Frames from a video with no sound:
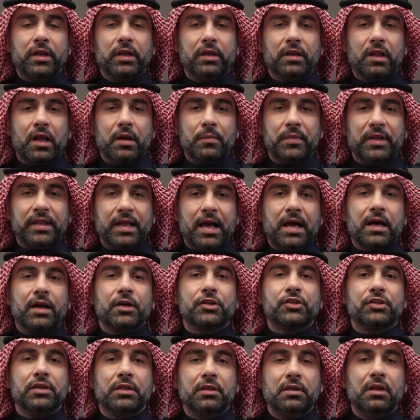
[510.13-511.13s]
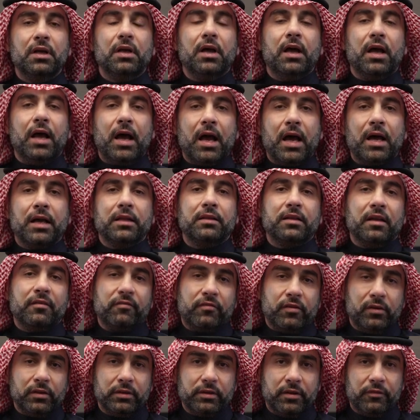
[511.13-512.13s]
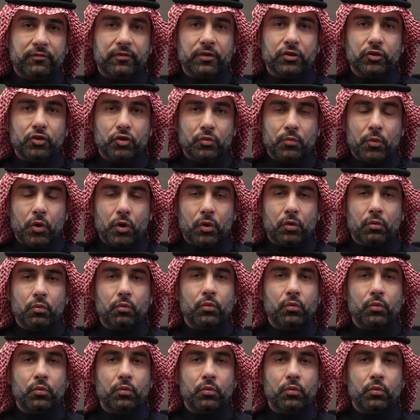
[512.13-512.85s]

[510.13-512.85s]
climate action, and a different tomorrow.